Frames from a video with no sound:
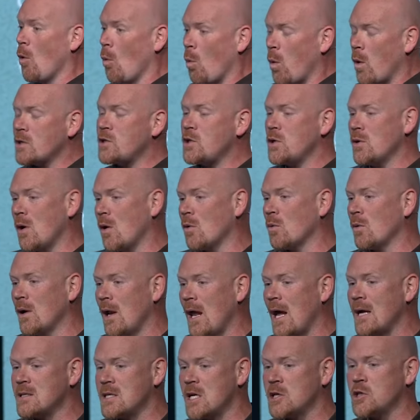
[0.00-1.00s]
what you don't
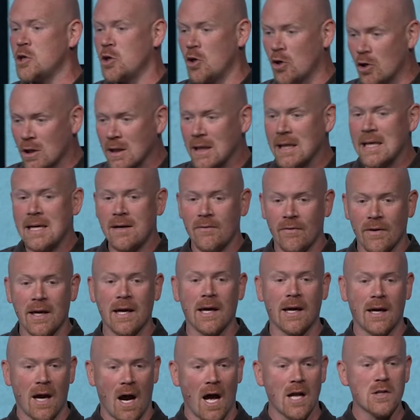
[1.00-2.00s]
realize is you're
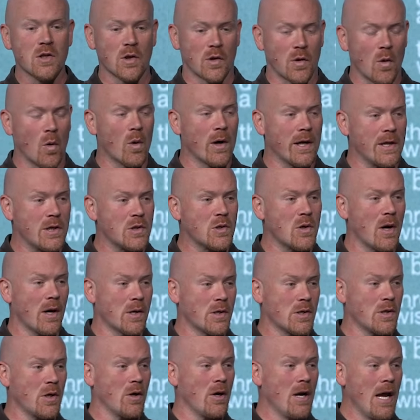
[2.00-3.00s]
leaving God's authority
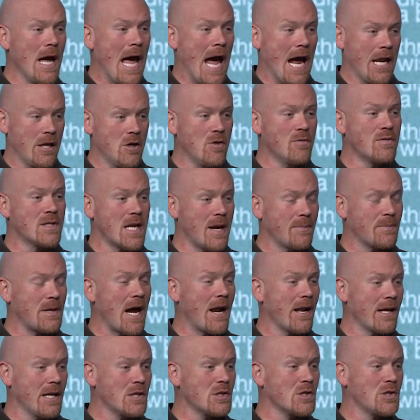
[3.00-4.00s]
structure and you've stepped
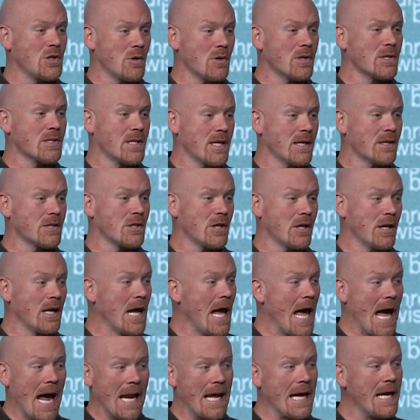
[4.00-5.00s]
out of His jurisdiction,
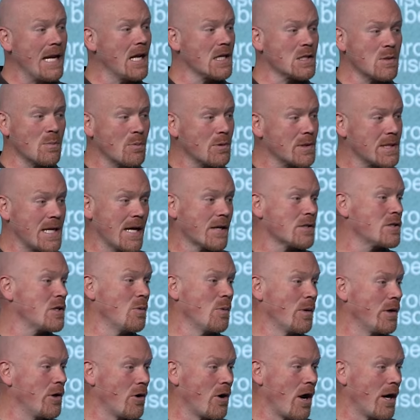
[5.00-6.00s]
and He doesn't protect you
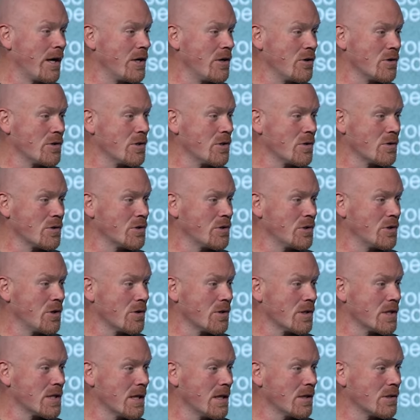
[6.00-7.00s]
when you're not here jur-
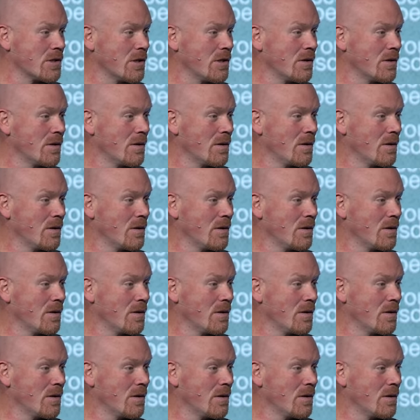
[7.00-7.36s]
jurisdiction.